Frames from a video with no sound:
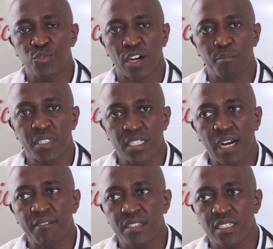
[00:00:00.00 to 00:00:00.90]
you have been
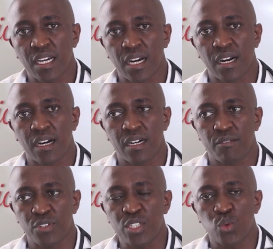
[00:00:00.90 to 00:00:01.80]
having
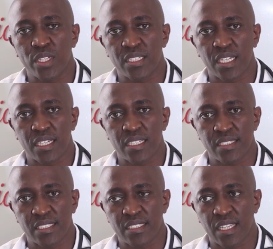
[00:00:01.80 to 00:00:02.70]
frequent
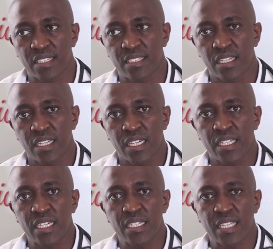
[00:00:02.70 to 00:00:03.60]
seizures,
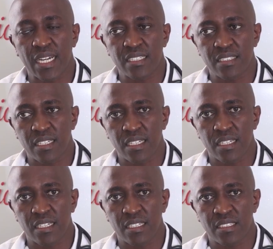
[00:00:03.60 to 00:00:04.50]
then that is
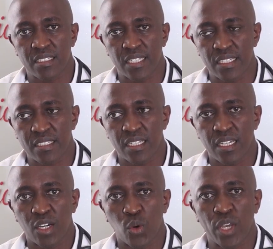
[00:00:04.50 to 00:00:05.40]
the state
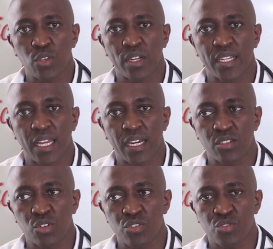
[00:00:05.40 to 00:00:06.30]
where you are
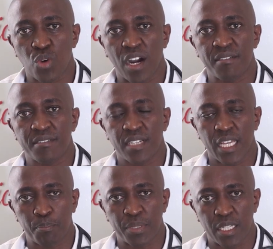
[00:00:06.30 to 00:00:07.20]
diagnosed to have
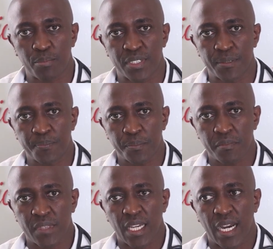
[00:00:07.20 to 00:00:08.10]
epilepsy.
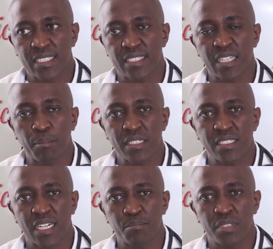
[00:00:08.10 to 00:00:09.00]
A seizure might
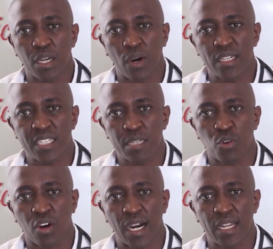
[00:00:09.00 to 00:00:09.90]
just be a one-time
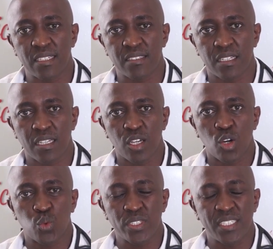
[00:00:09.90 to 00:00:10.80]
occurrence
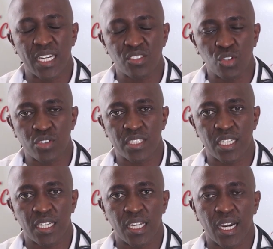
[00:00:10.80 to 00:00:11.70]
which does not
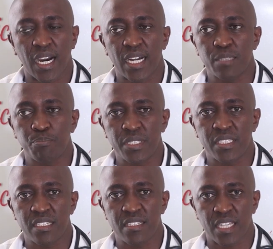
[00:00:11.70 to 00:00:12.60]
repeat
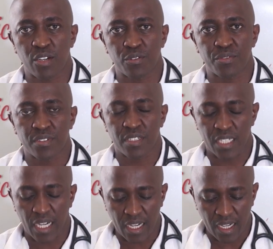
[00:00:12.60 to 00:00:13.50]
itself
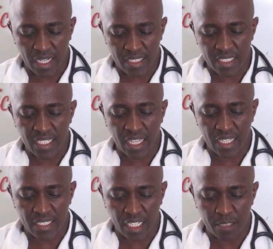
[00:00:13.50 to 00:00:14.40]
at any
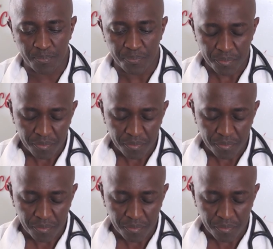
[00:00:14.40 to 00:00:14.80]
other time.